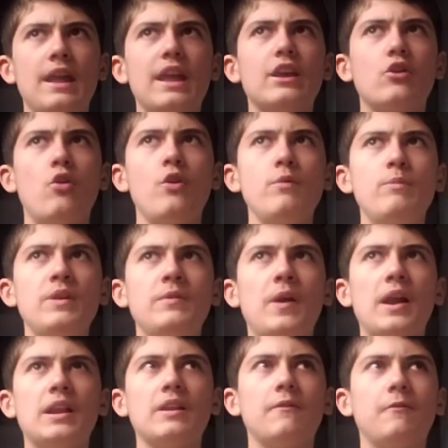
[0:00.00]
It could be
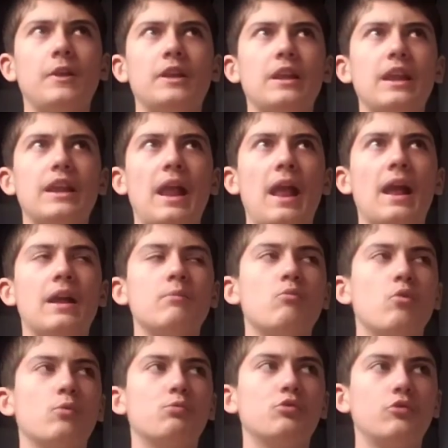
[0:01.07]
right if like it had
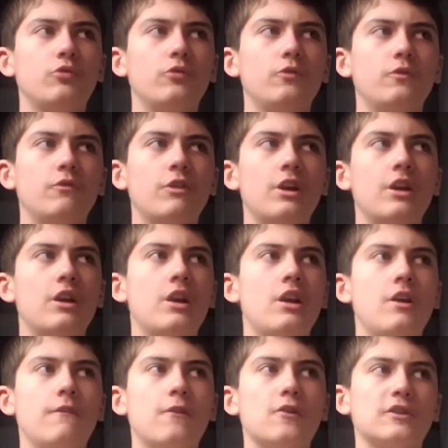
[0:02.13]
more proof.
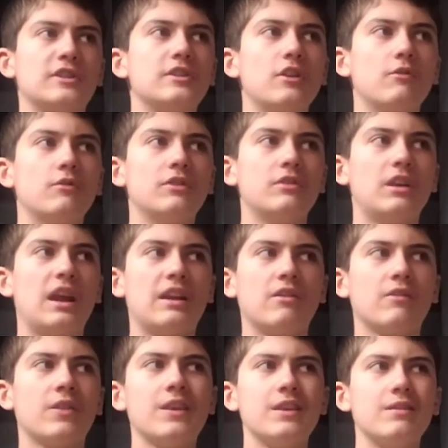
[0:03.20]
Of course, I
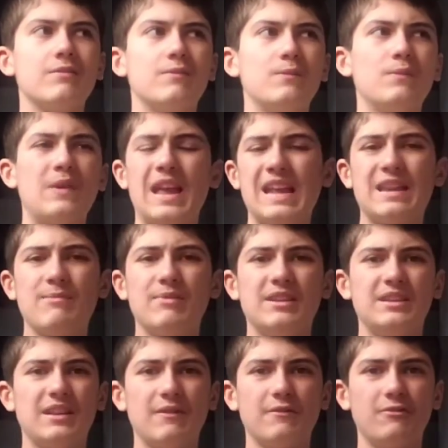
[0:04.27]
don't think
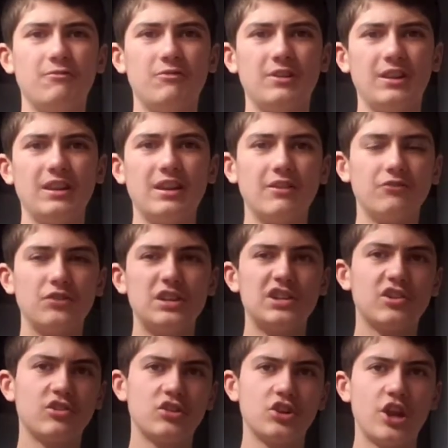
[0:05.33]
anybody's ever really done
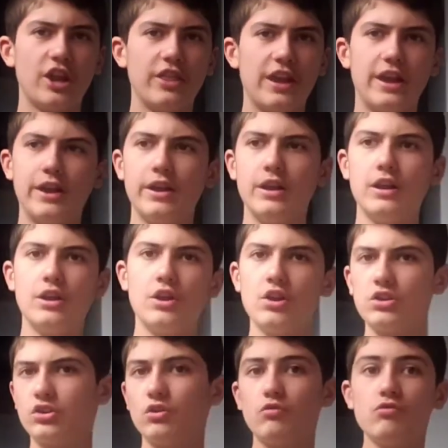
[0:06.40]
research on that.
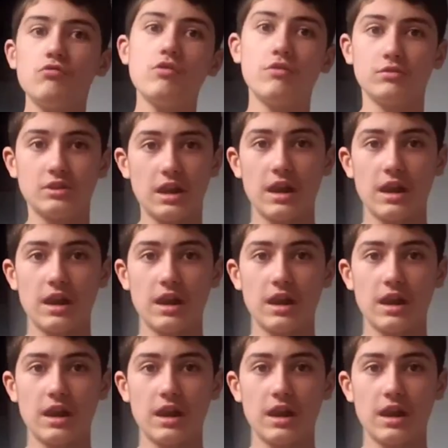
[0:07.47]
So who knows?